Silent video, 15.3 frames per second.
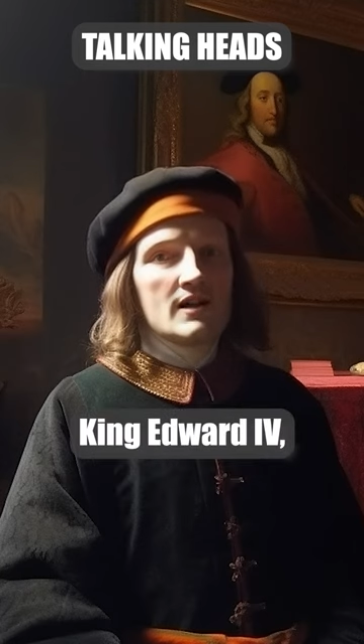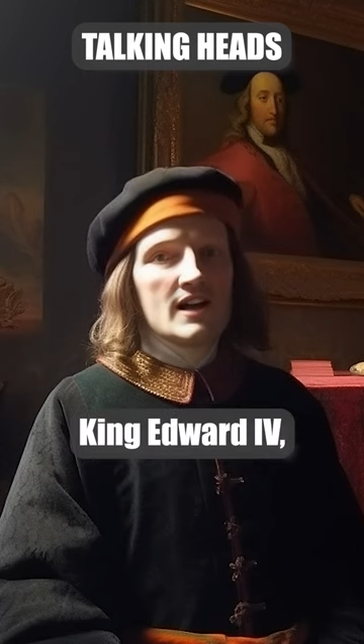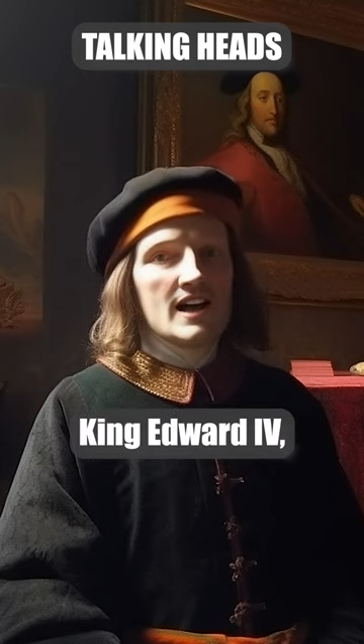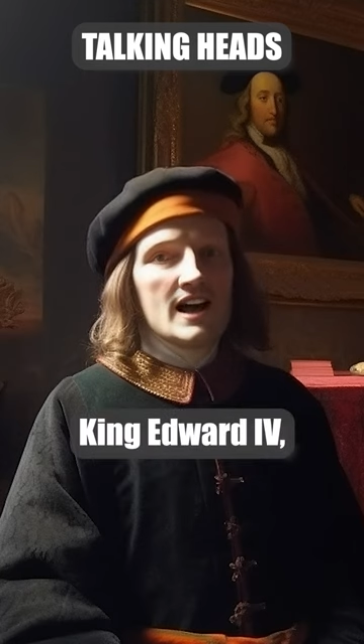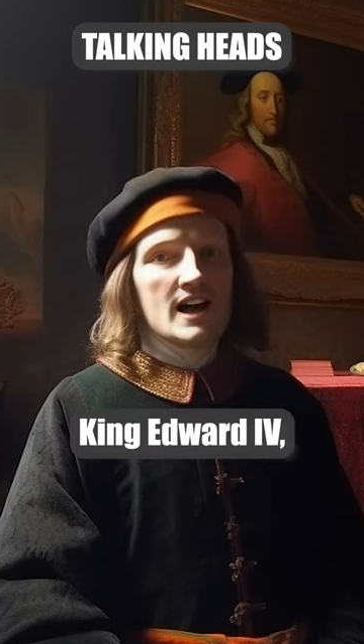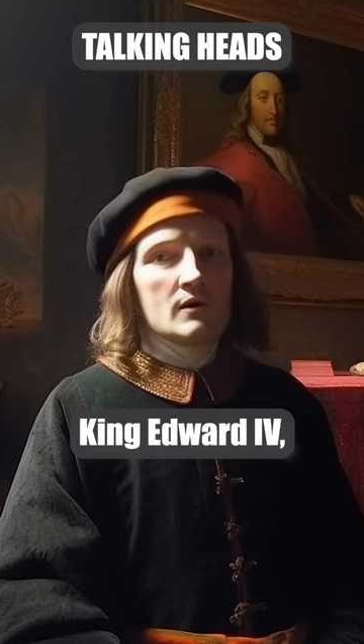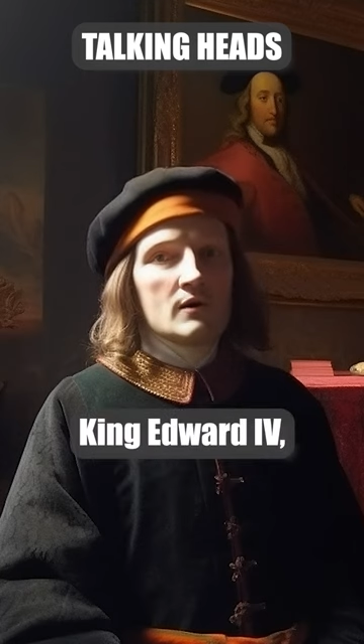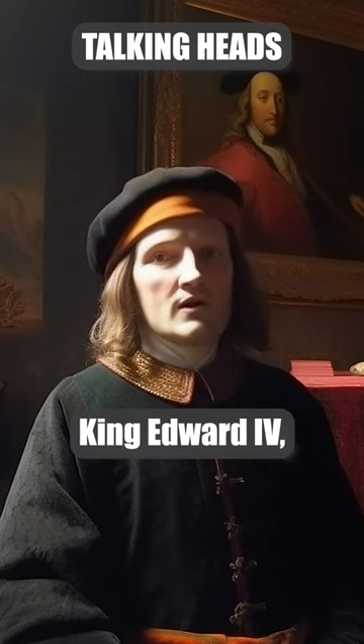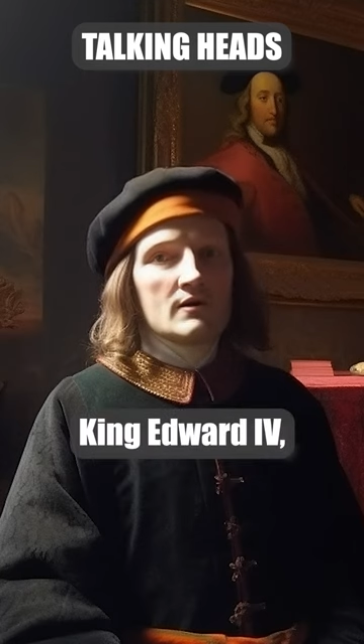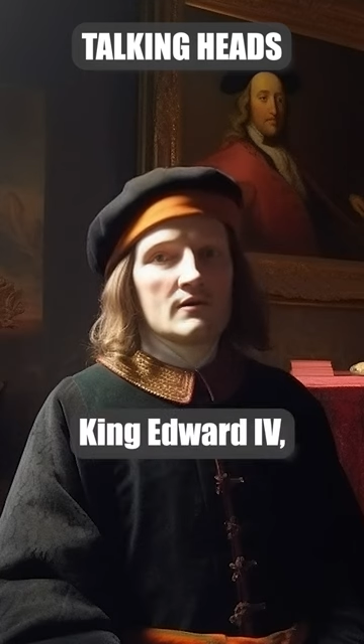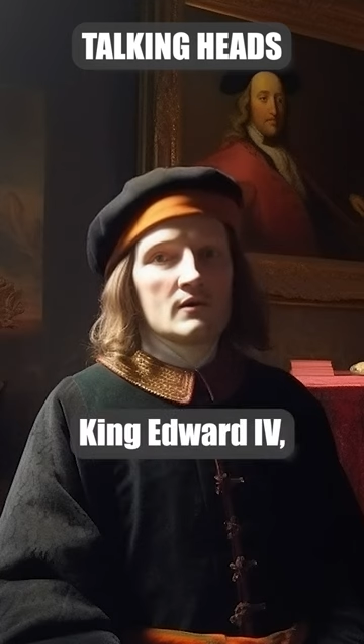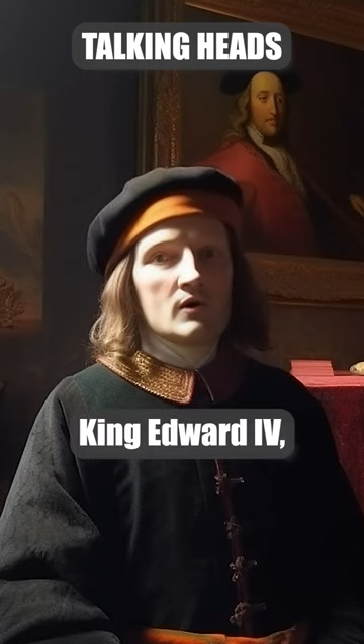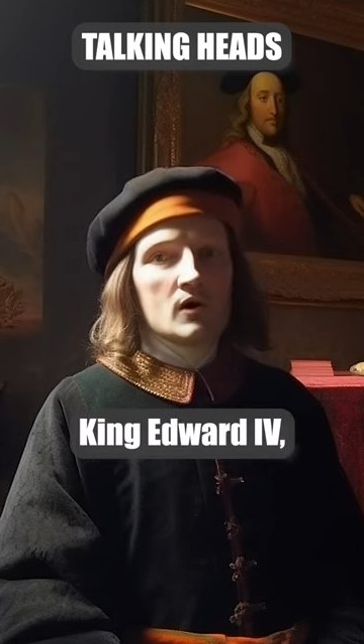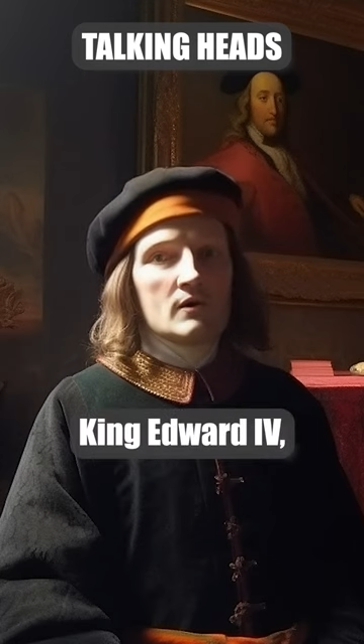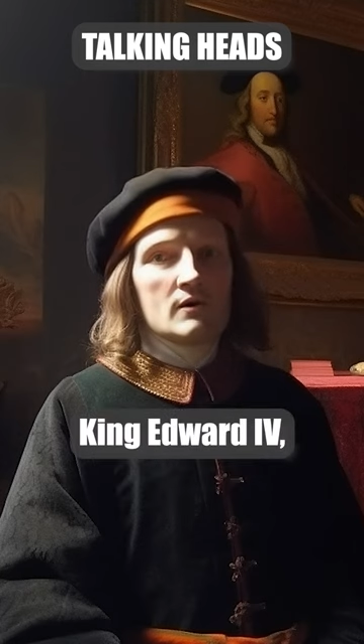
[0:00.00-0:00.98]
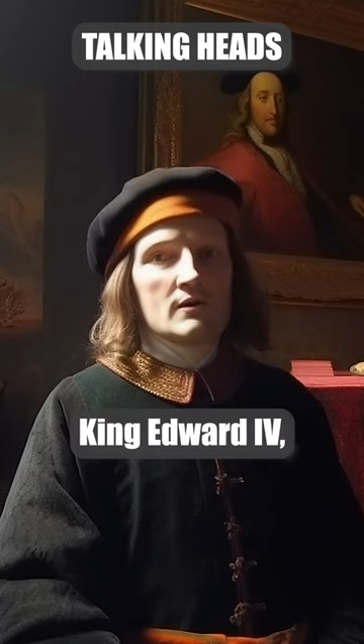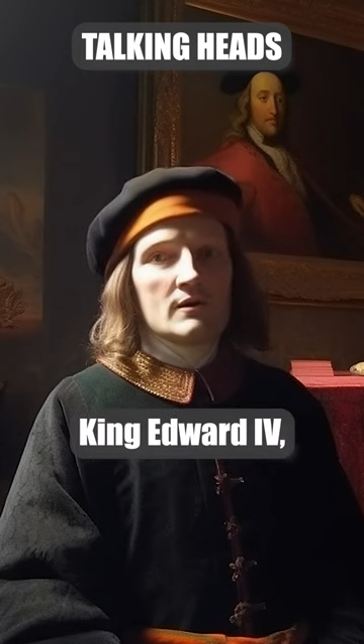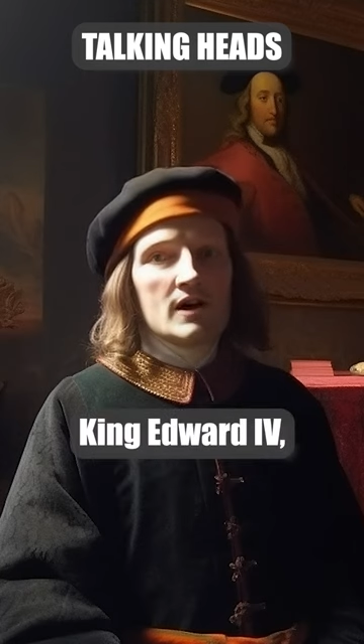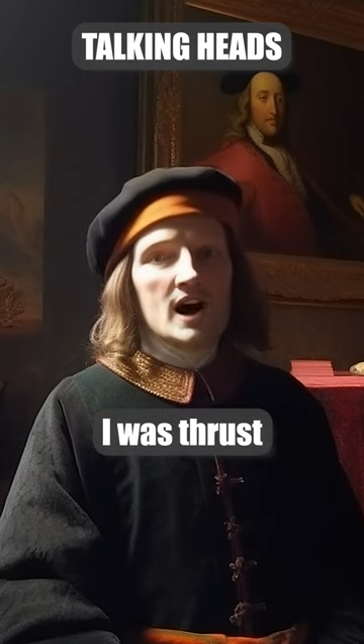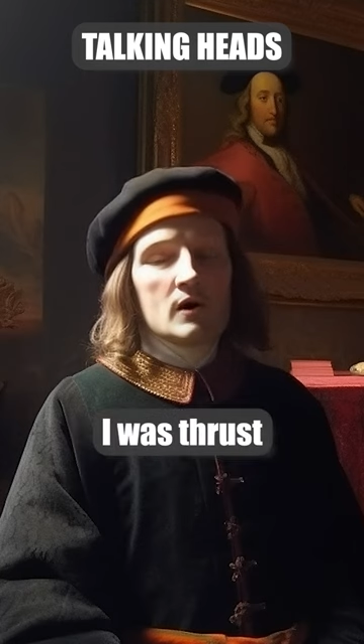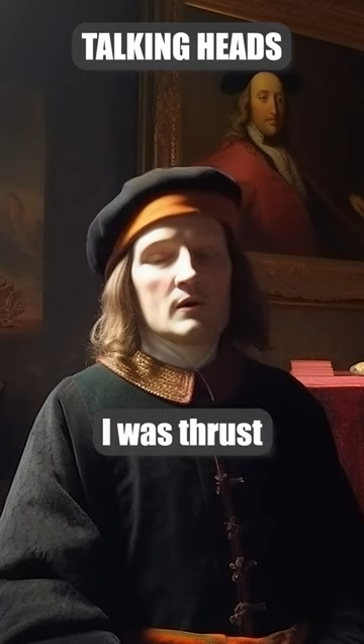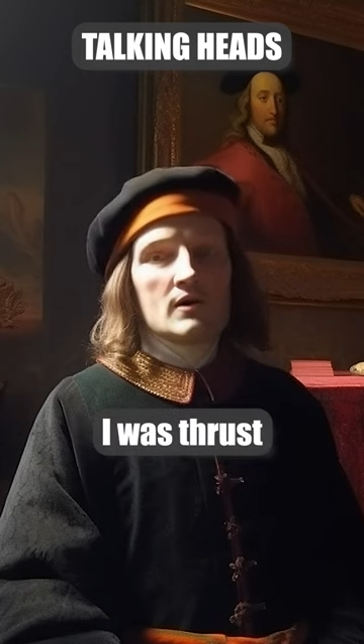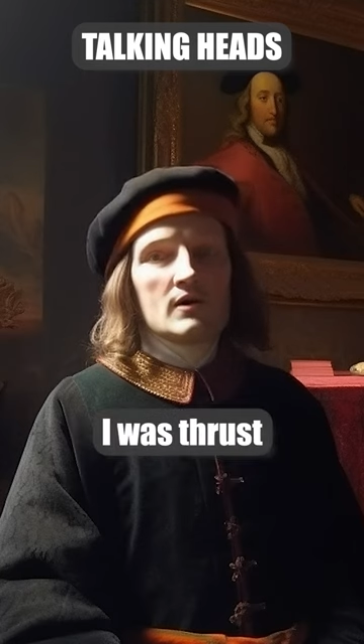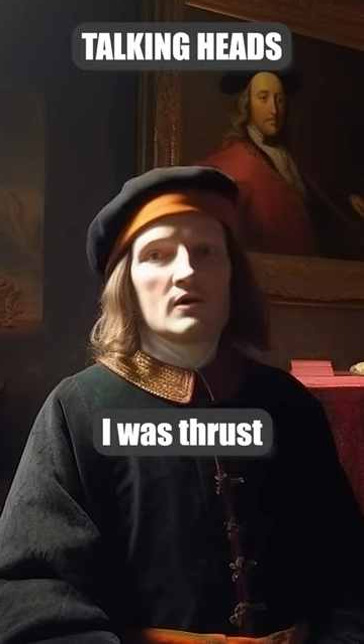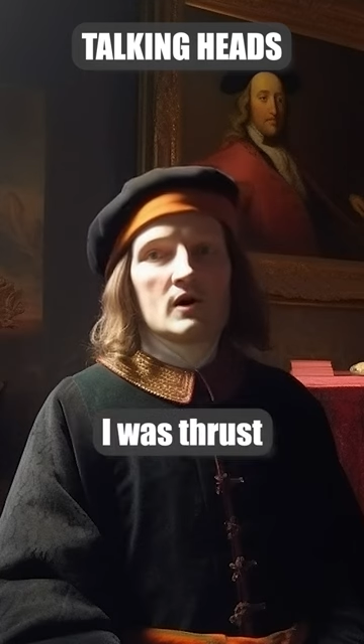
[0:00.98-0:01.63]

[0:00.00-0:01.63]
King Edward the fourth, I was